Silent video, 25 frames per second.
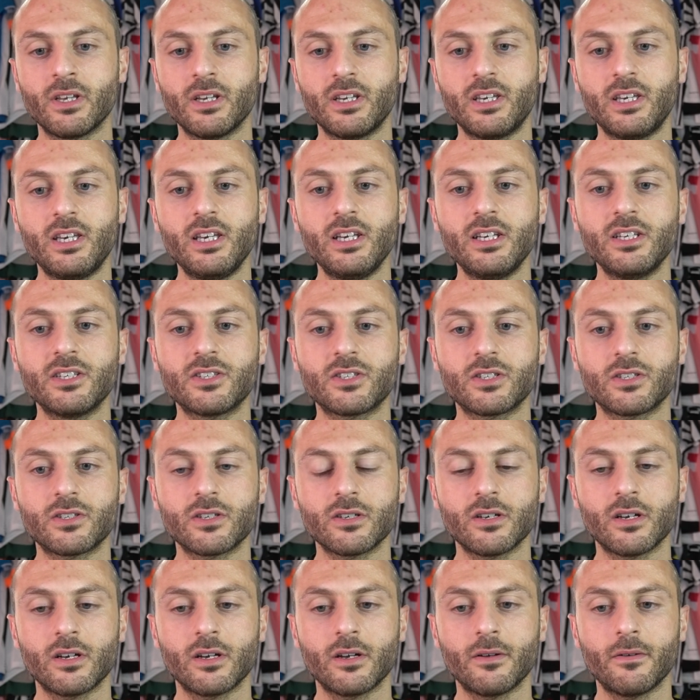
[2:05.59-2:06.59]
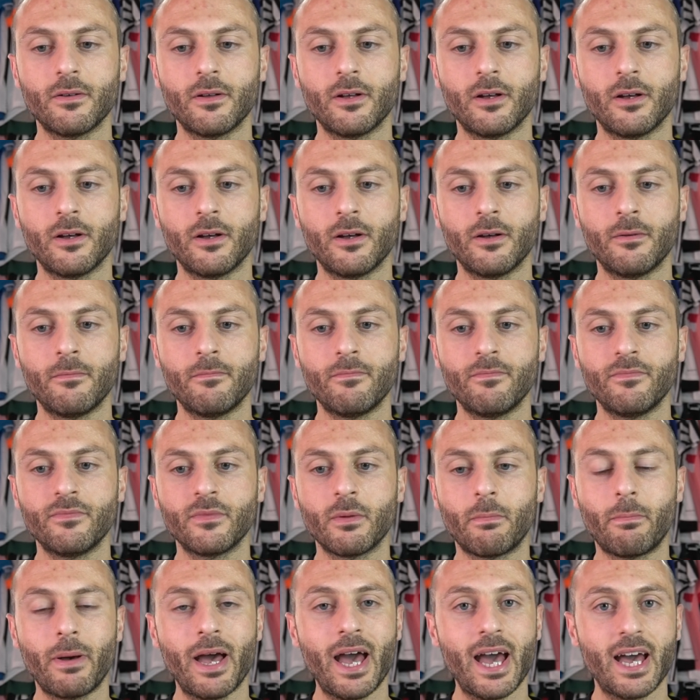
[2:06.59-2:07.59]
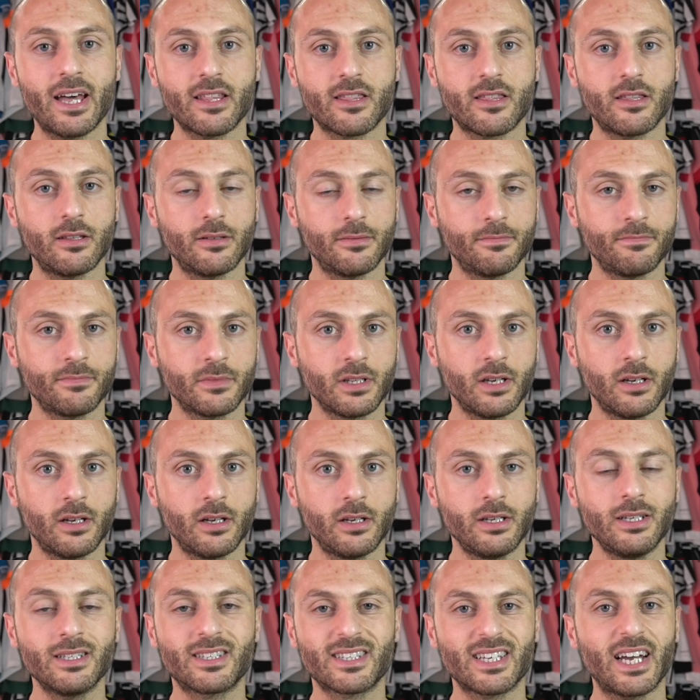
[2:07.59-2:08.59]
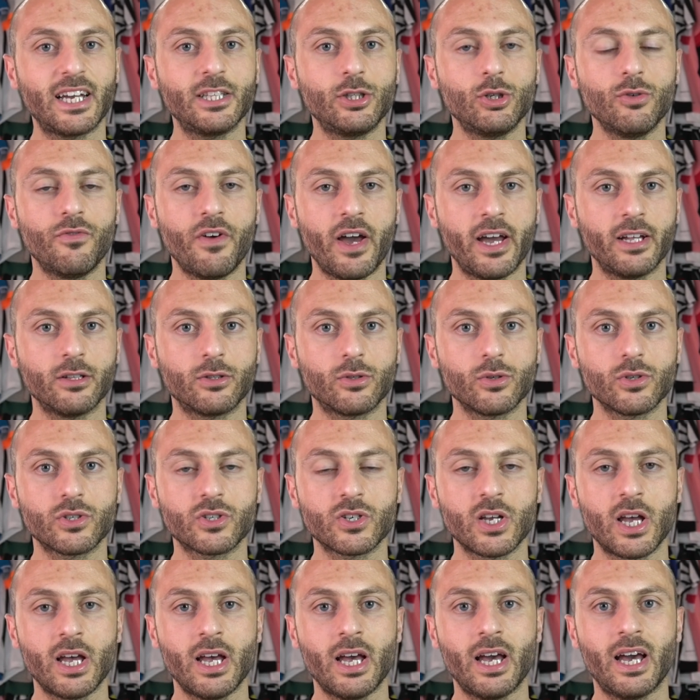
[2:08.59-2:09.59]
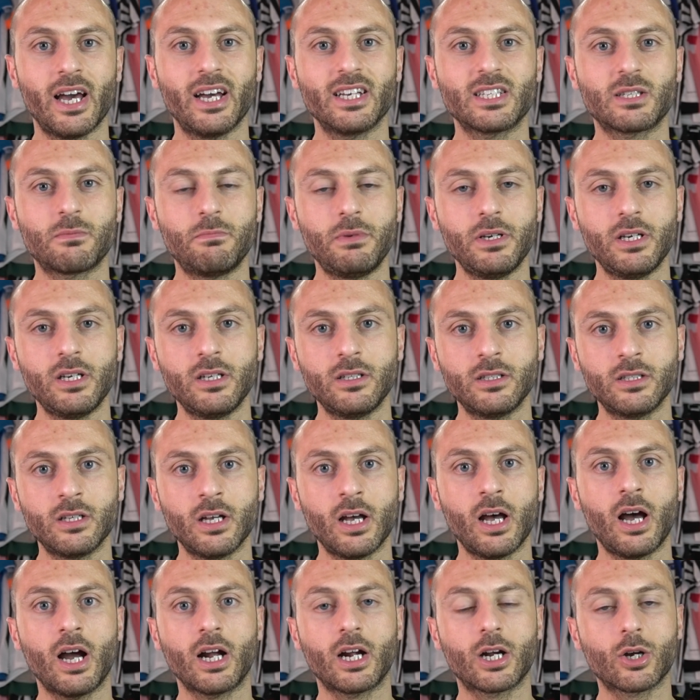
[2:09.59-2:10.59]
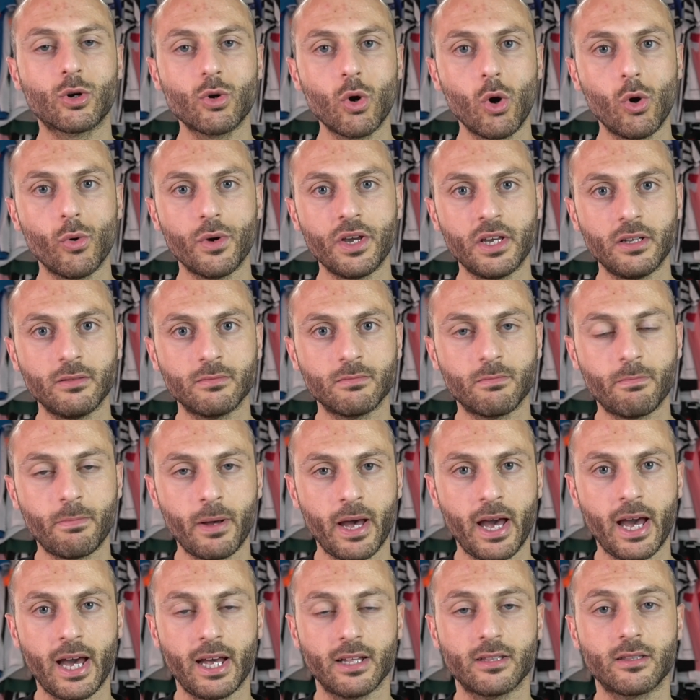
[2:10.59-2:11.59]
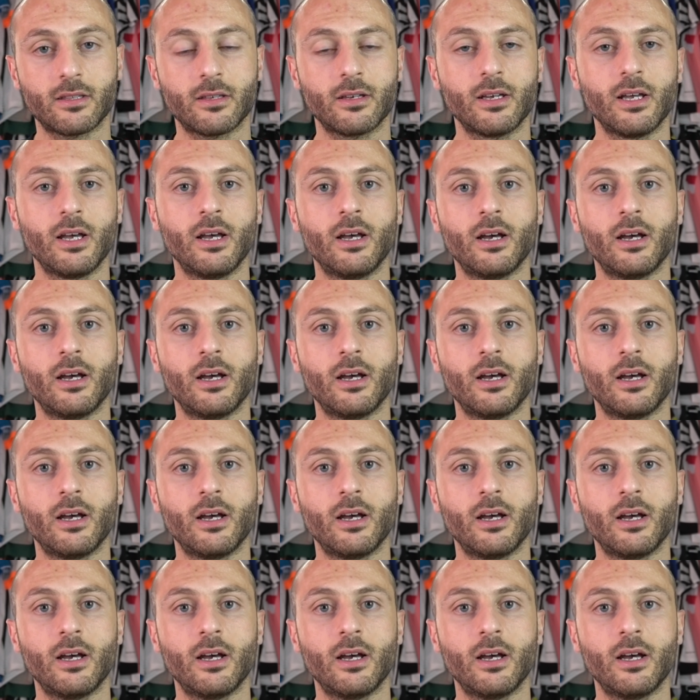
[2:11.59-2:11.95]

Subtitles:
His path inside Juventus has been a growing path.